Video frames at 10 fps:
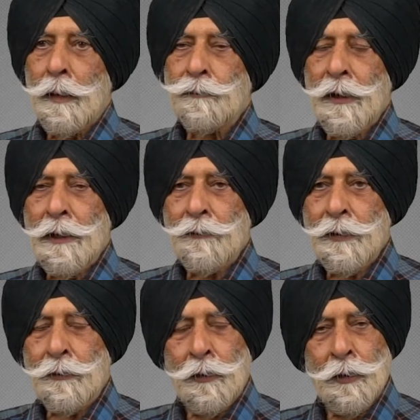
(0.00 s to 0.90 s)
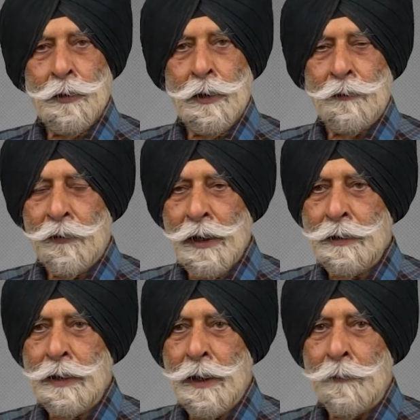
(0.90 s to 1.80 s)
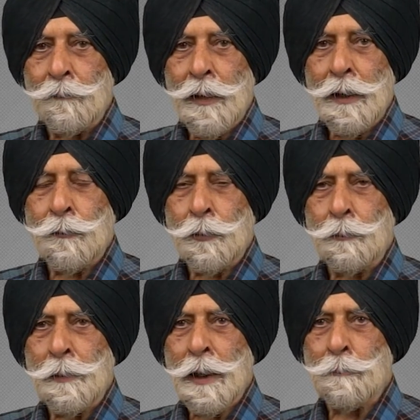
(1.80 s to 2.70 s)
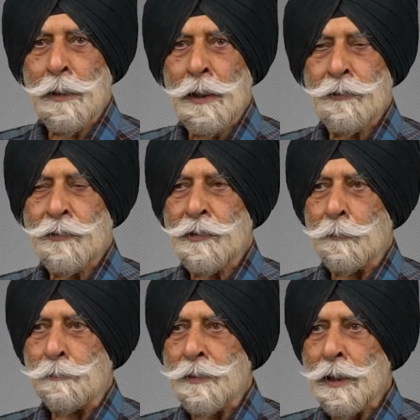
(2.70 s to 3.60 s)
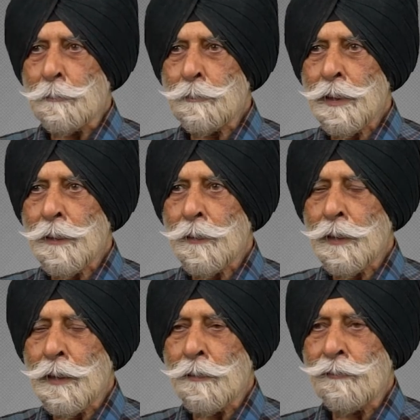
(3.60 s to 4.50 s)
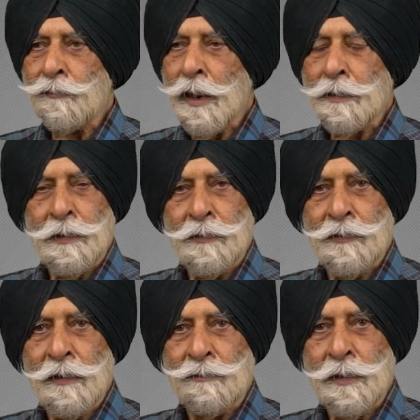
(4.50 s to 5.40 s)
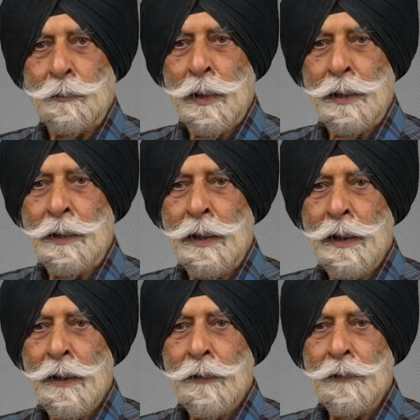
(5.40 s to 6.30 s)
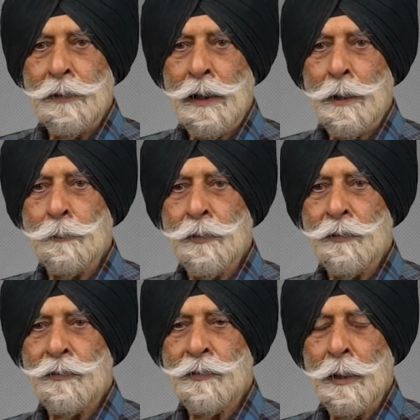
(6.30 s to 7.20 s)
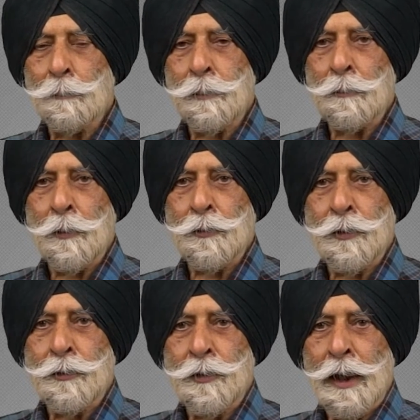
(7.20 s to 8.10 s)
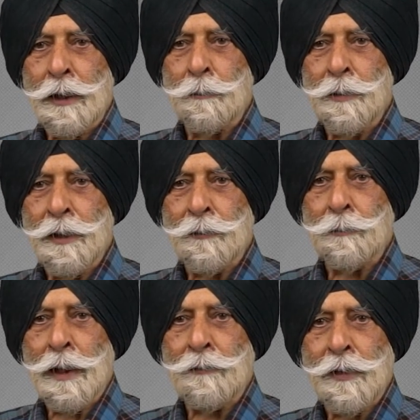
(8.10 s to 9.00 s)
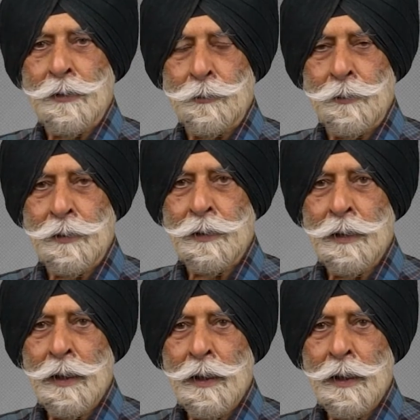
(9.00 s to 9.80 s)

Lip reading: If I recall correctly, it would be about September of 1971 that I was promoted to take command of my regiment,